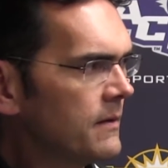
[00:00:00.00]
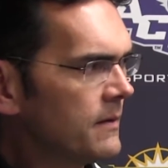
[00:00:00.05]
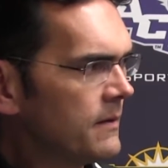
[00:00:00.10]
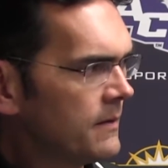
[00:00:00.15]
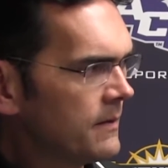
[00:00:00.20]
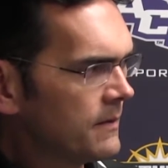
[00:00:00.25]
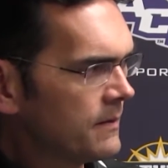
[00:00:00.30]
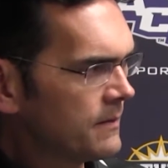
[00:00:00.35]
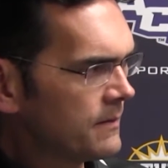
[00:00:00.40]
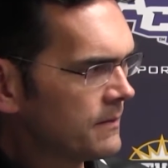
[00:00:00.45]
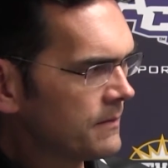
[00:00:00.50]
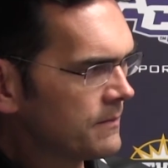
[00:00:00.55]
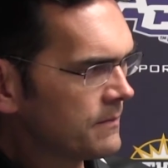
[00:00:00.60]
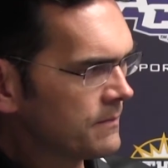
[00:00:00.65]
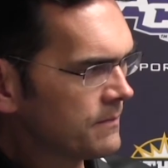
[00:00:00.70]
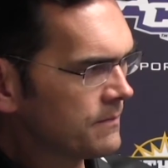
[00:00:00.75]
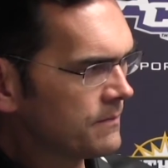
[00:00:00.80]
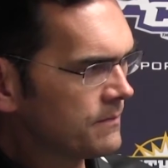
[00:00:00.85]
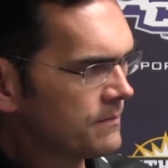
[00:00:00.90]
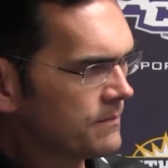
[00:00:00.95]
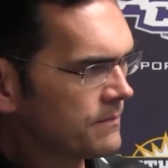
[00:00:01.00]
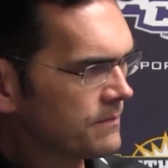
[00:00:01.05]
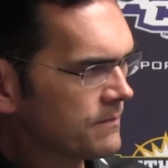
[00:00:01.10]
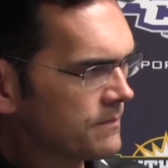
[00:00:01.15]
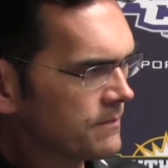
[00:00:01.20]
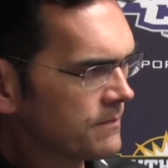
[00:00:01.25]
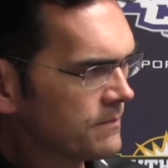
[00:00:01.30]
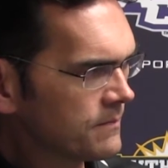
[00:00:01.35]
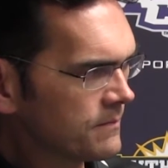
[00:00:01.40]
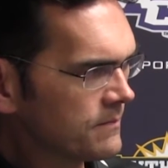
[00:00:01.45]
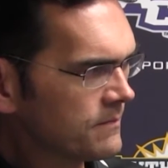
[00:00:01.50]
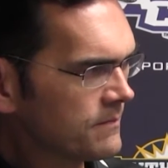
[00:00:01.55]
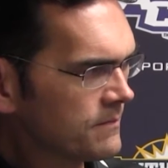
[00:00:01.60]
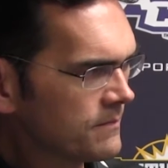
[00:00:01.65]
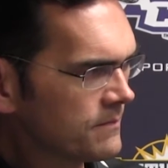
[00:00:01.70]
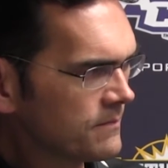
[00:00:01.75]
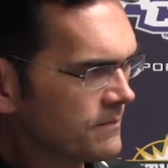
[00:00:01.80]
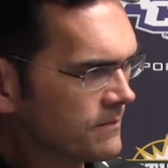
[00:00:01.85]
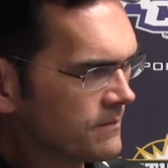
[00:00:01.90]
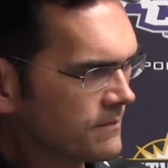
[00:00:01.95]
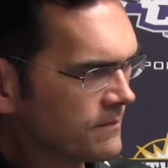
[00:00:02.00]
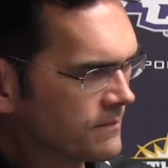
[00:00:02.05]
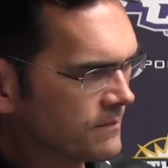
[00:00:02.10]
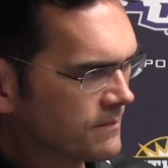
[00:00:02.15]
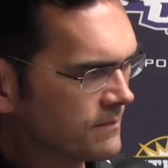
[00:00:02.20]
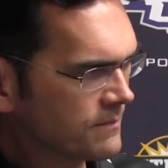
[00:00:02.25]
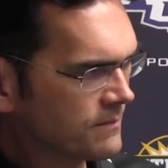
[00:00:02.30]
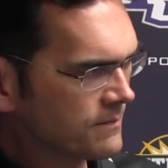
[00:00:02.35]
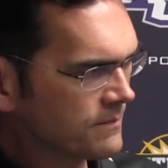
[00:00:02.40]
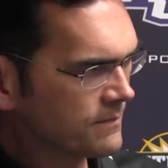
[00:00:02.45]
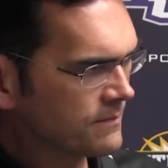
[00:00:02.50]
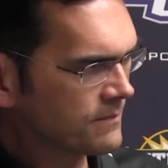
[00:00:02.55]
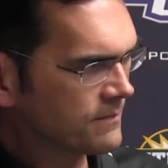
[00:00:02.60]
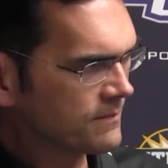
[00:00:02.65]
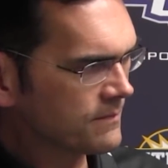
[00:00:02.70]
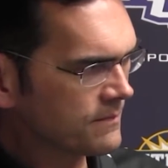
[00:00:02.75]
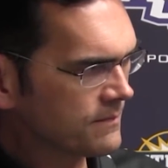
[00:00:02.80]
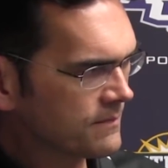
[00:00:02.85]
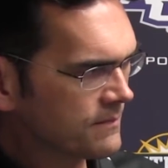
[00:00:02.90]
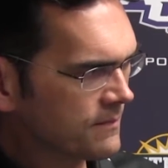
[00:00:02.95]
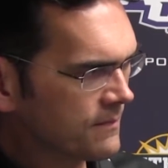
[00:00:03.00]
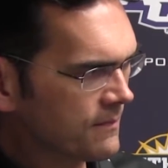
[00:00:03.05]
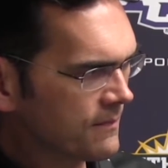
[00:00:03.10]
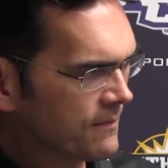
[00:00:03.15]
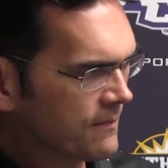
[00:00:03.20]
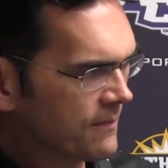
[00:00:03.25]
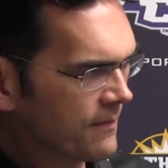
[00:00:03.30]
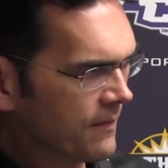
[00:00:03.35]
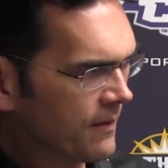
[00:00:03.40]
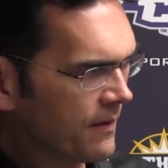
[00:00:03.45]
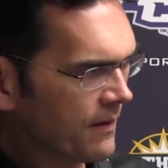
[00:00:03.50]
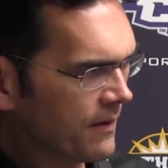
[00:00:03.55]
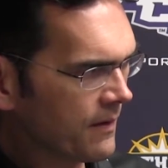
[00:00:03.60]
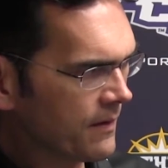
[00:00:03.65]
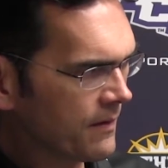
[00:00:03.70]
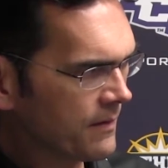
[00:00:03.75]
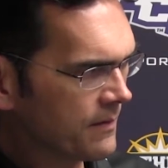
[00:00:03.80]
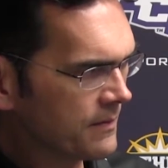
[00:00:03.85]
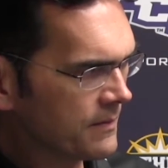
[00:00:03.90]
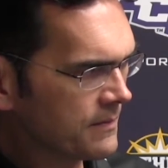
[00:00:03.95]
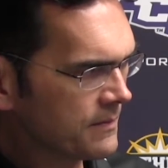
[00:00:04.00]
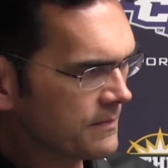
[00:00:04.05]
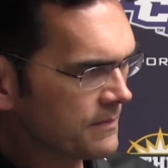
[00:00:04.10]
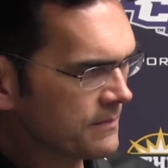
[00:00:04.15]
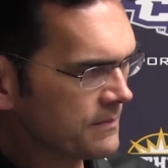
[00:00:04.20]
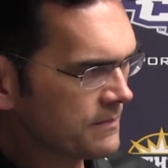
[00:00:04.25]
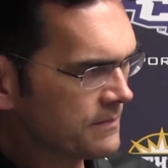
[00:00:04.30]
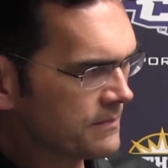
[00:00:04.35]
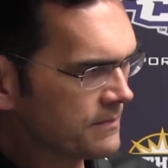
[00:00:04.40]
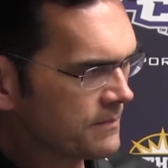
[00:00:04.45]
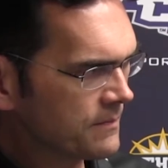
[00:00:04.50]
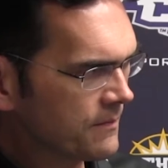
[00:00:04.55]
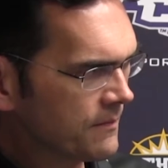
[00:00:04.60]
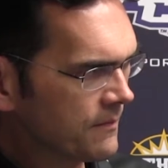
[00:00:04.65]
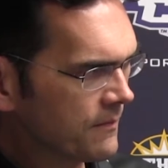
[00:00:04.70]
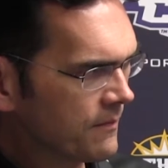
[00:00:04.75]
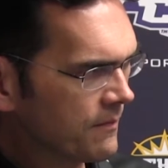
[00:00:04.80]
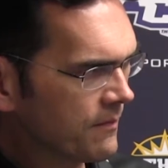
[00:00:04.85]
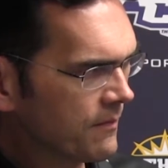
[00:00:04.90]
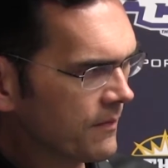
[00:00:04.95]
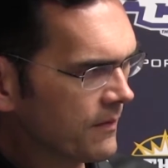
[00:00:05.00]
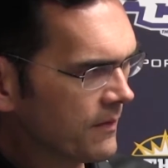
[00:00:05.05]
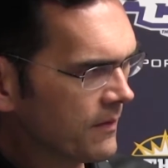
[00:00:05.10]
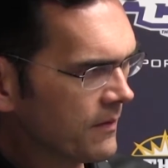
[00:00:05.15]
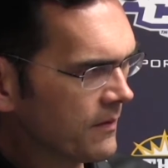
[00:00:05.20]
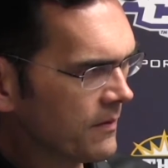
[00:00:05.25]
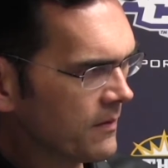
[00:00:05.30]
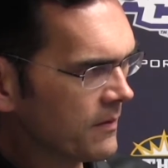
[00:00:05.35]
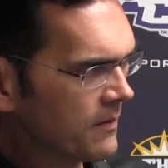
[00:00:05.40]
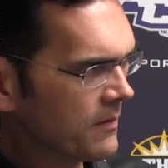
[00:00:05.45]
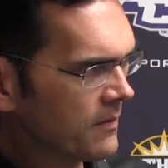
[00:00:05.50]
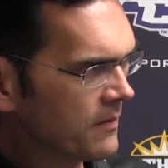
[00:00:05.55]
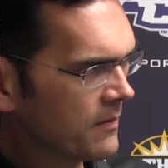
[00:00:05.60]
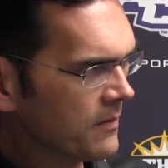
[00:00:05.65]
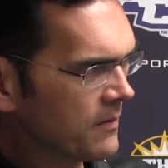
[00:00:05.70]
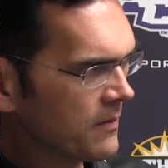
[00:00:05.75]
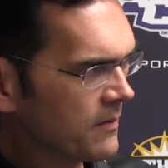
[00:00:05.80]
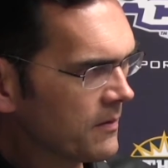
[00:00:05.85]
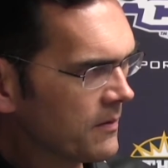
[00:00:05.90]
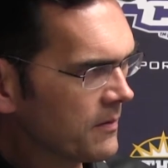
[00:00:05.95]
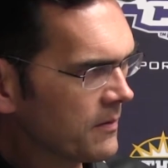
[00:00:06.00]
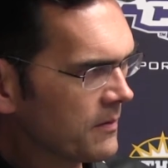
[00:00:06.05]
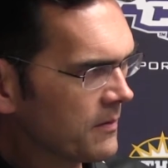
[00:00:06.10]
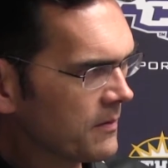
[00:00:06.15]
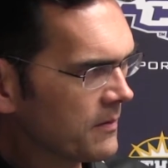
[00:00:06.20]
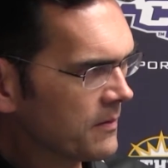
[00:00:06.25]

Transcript: This person isn't speaking.